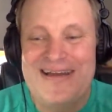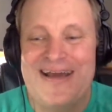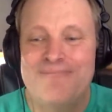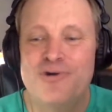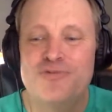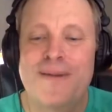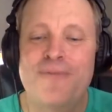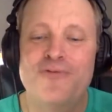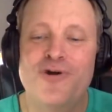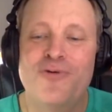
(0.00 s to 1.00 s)
And most
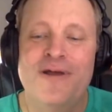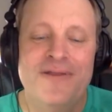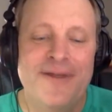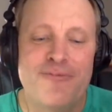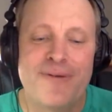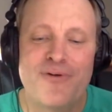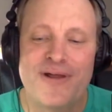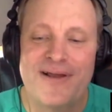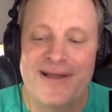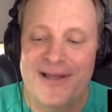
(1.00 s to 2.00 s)
people don't, they remember,
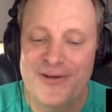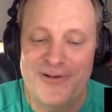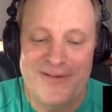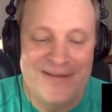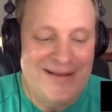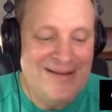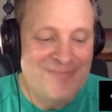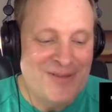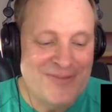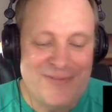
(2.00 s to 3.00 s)

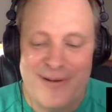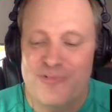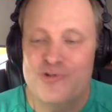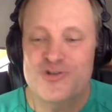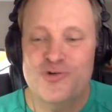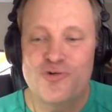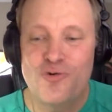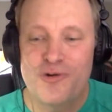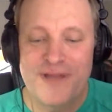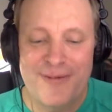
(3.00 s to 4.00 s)
they remember in school
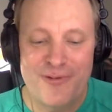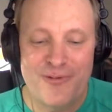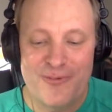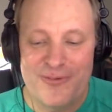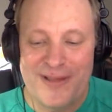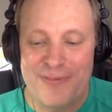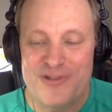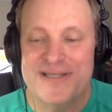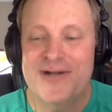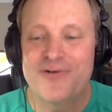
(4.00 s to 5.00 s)
when they were
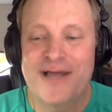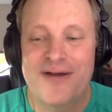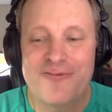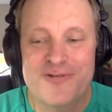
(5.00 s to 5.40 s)
singled out for